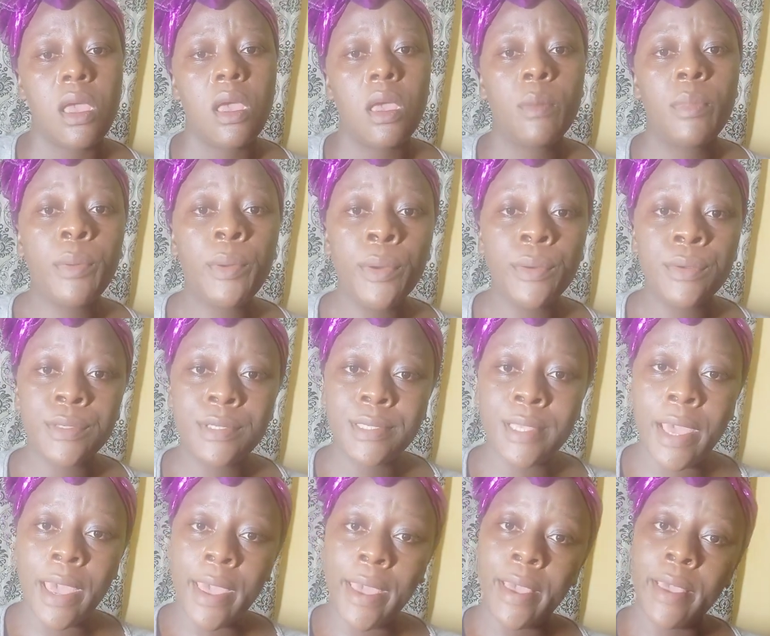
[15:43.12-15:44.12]
People will
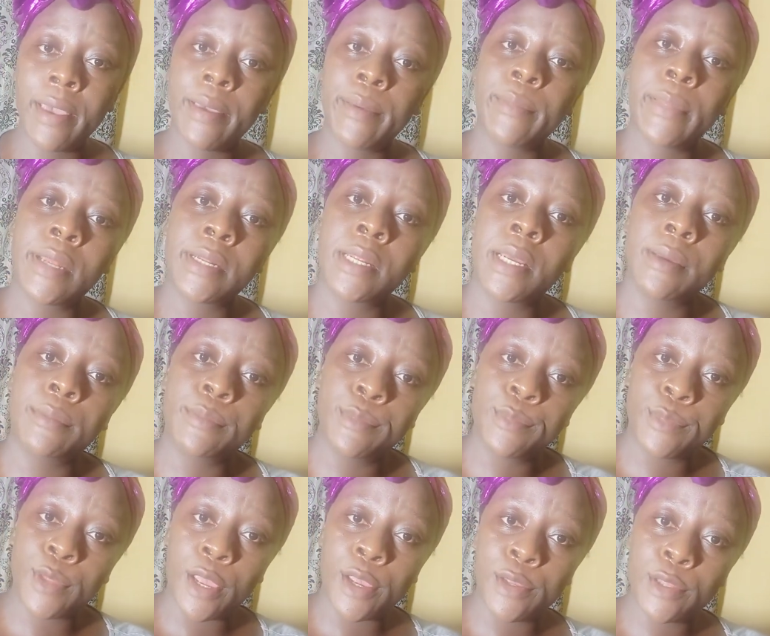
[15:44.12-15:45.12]
say, hey,
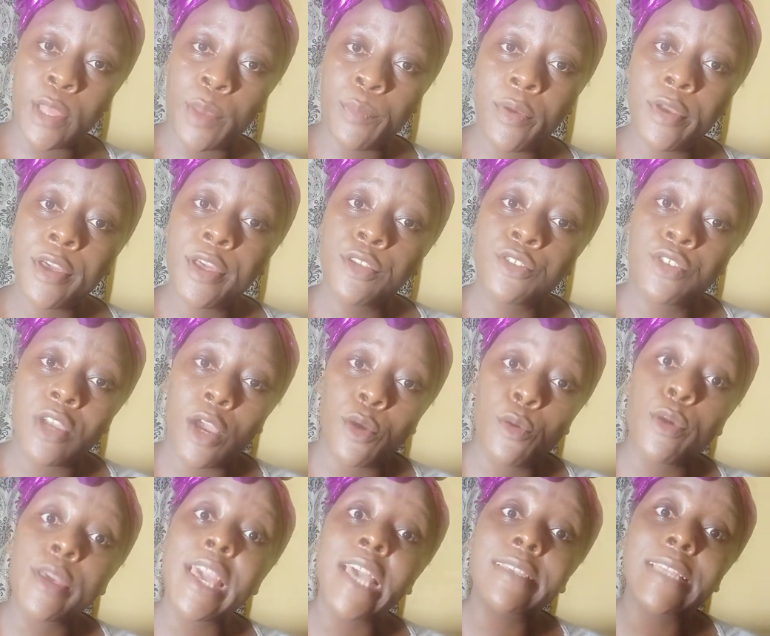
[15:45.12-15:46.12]
Madam, you pay caterer
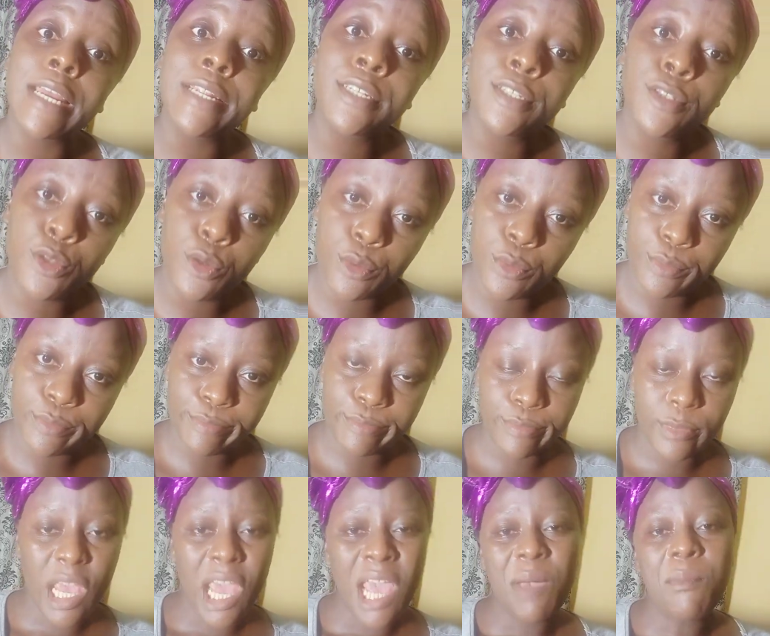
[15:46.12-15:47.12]
cook. Yes, I did though.
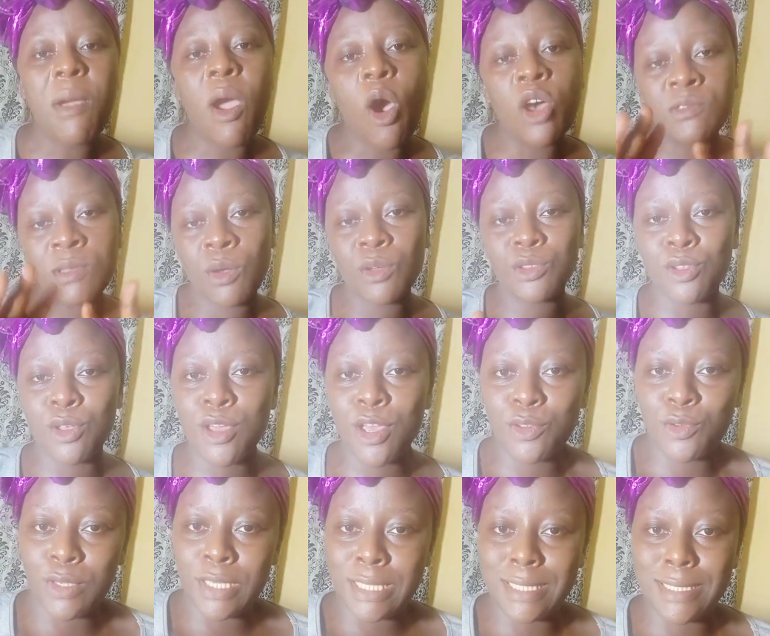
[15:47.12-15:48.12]
My husband was not here
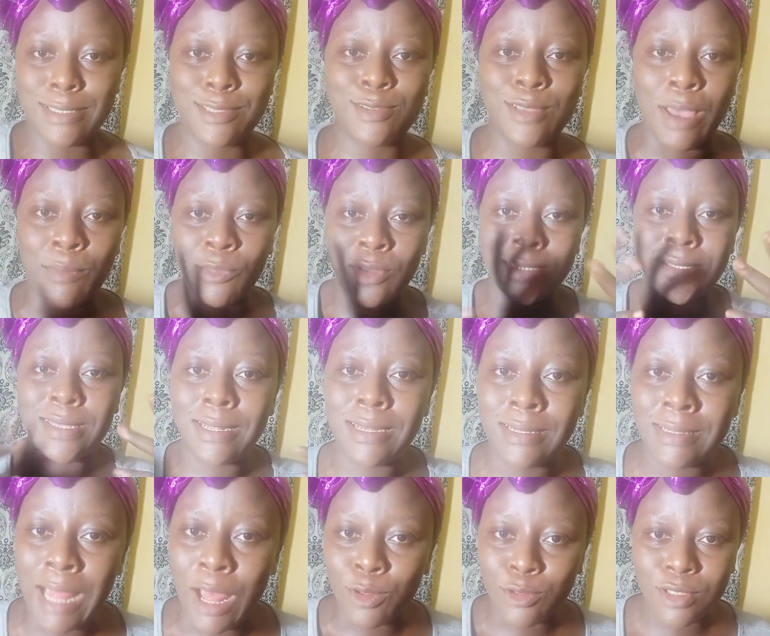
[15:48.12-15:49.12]
to eat it, so I'm not
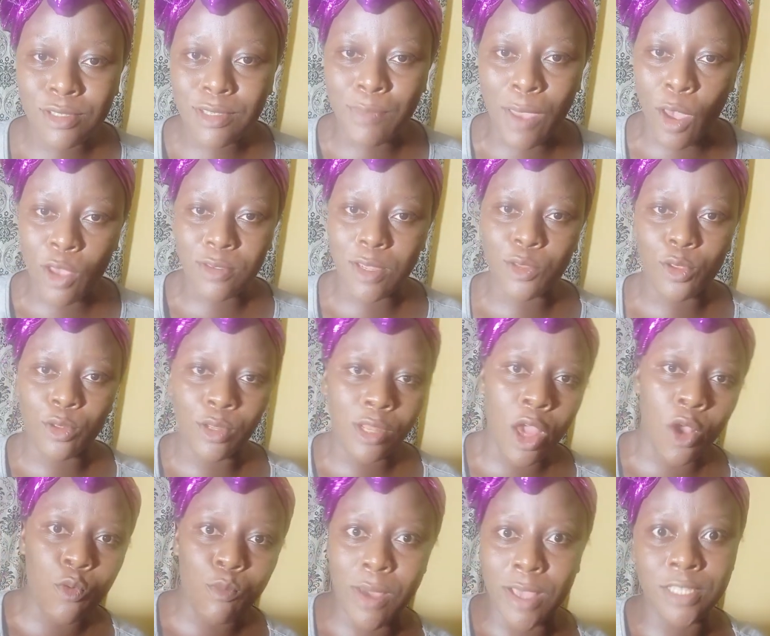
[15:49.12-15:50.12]
selling out my husband on
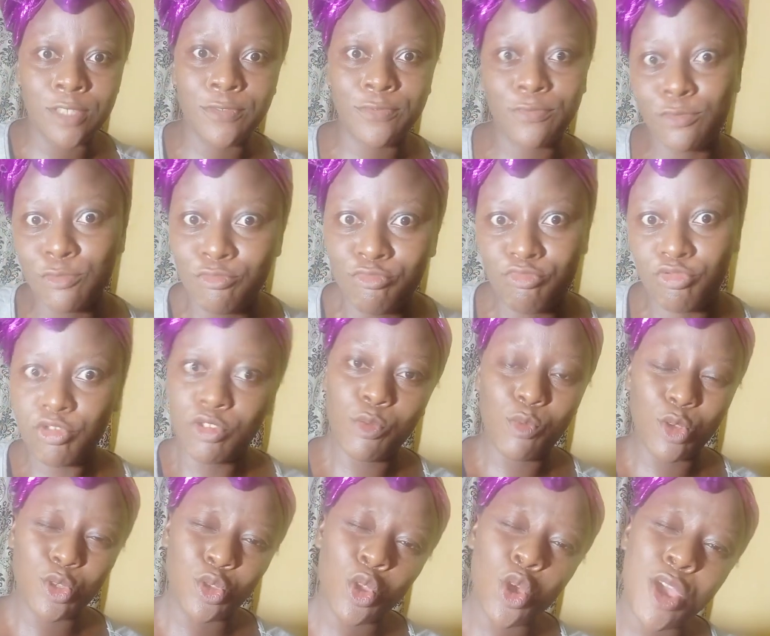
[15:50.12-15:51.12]
that woman's food. He
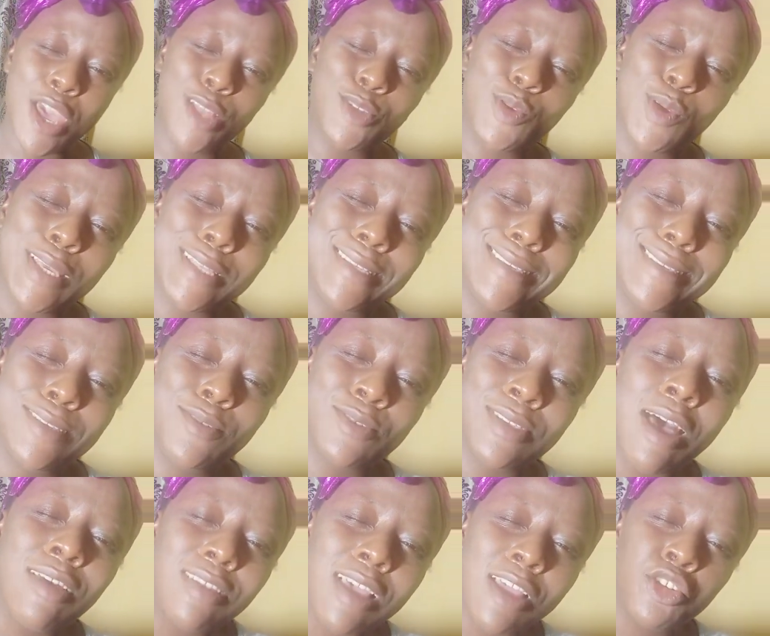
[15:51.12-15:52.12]
was not here to eat it. It was
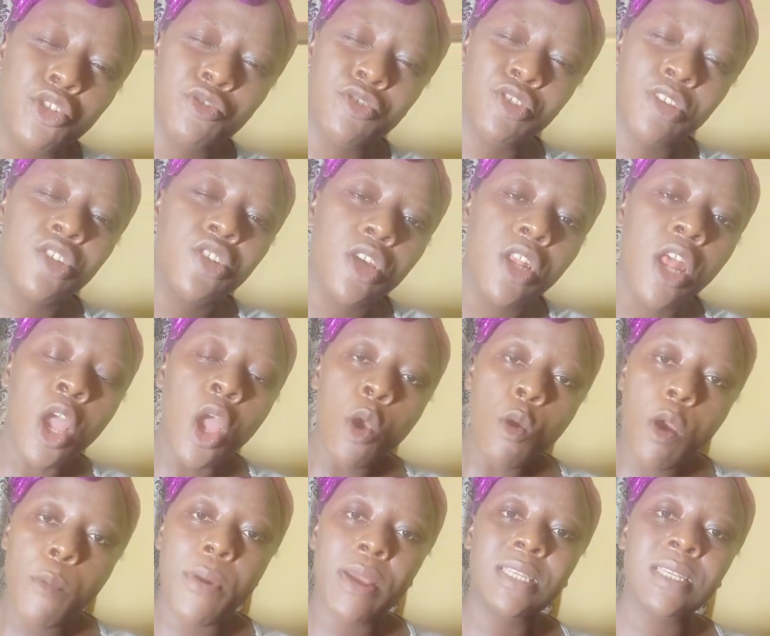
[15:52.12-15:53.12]
outside jurisdiction.
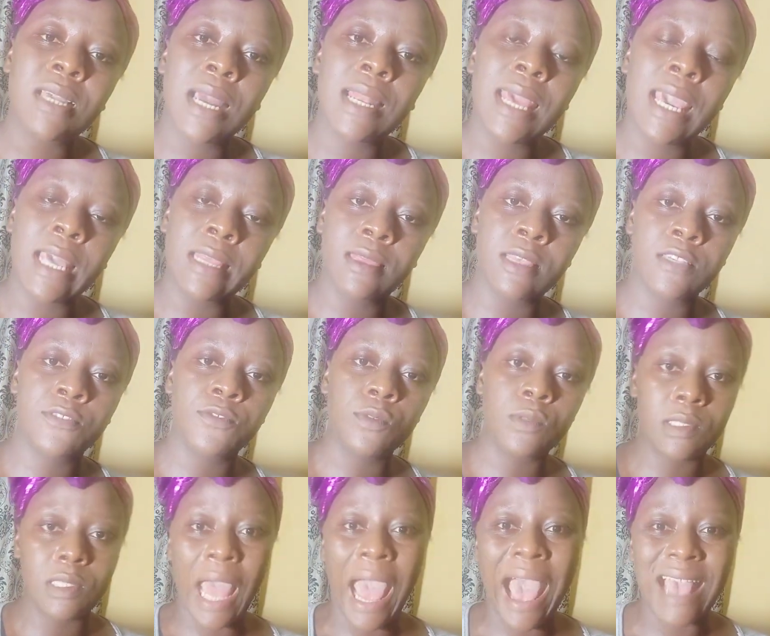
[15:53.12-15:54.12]
We practically ate these
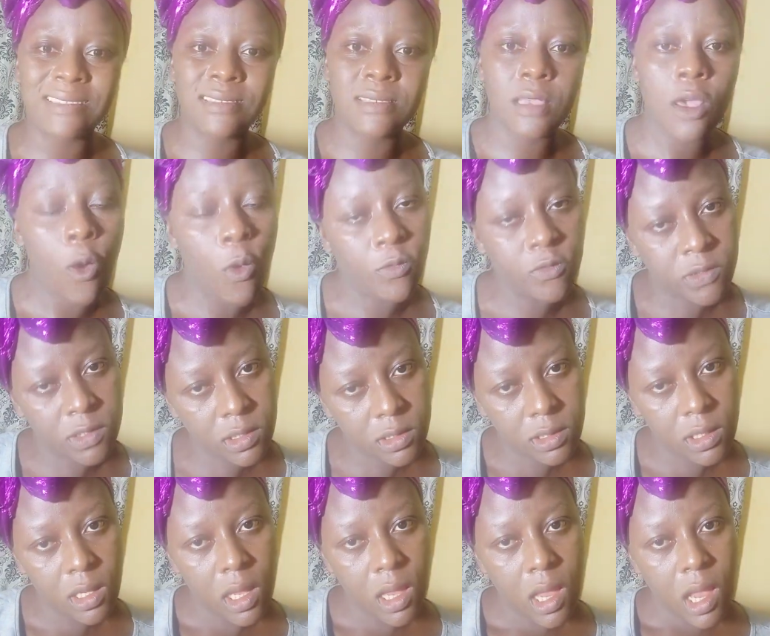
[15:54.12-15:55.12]
foods
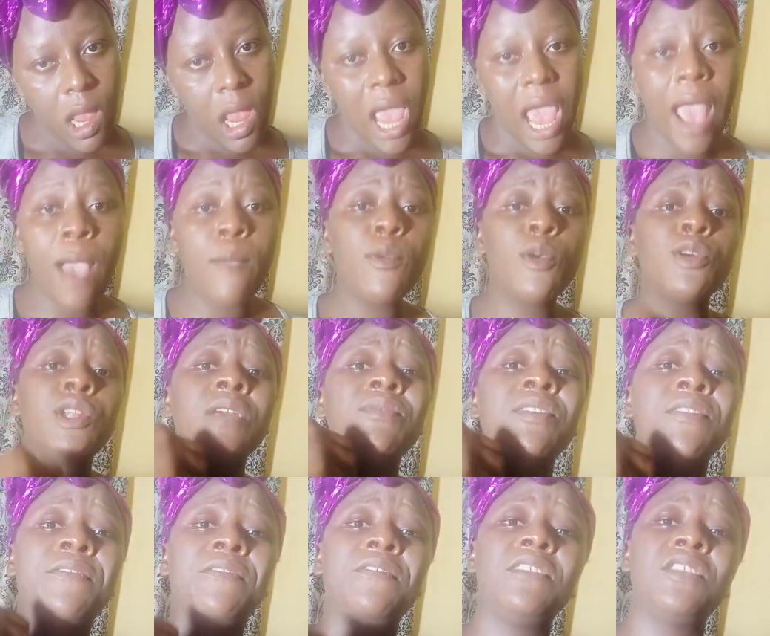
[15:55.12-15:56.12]
ourselves. And we couldn't
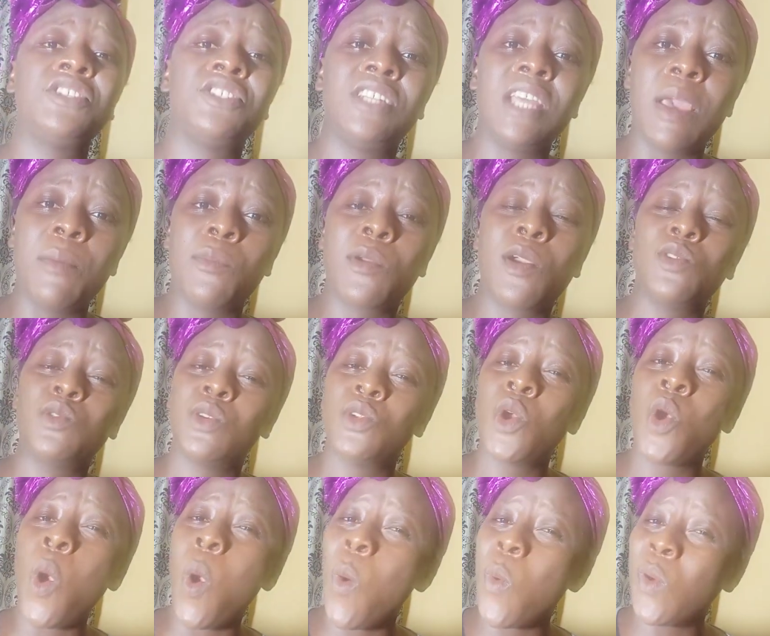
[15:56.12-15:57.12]
even finish them because we're
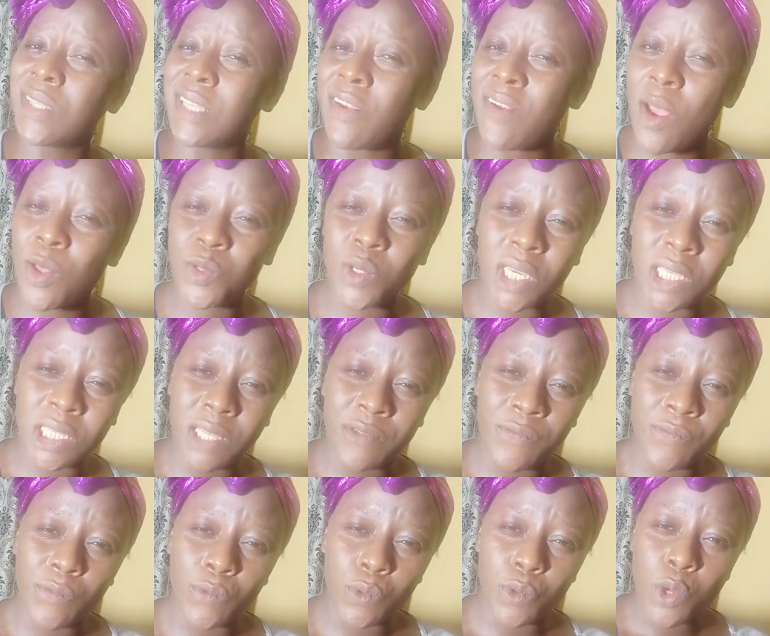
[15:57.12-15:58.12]
not always around to eat the
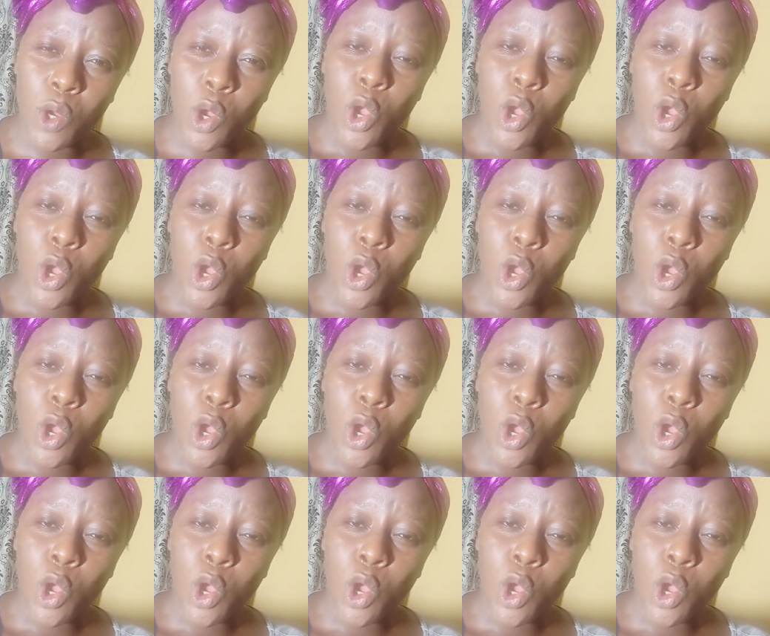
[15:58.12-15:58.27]
food.